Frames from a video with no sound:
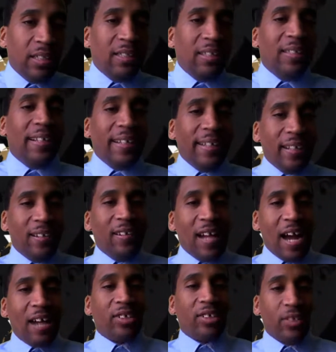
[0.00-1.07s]
the
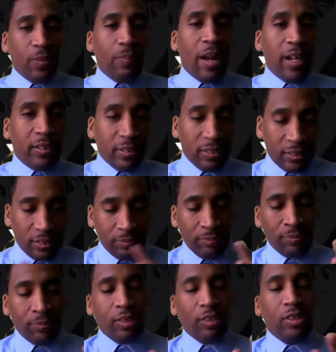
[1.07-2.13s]
international bankers,
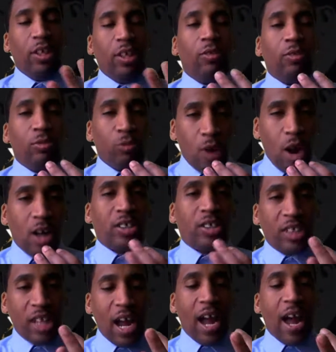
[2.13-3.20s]
the
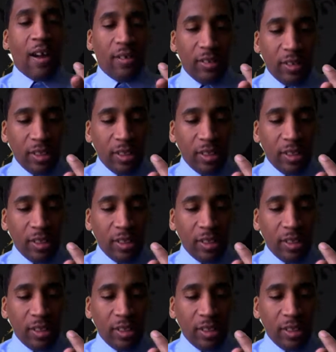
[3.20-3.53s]
Rothschild,